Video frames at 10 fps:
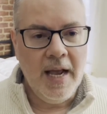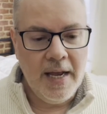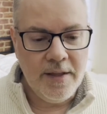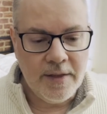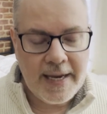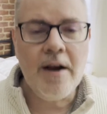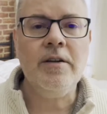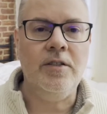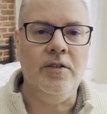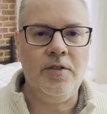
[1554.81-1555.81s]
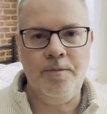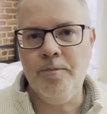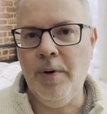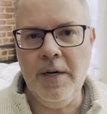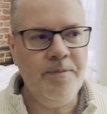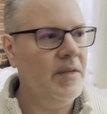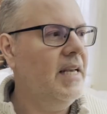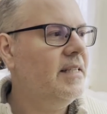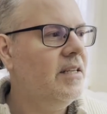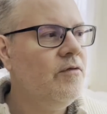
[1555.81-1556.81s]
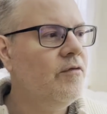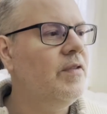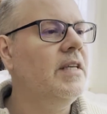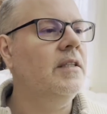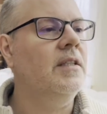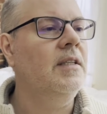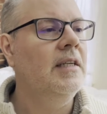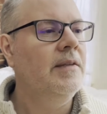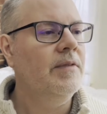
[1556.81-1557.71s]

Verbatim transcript: and the characters, but it didn't feel.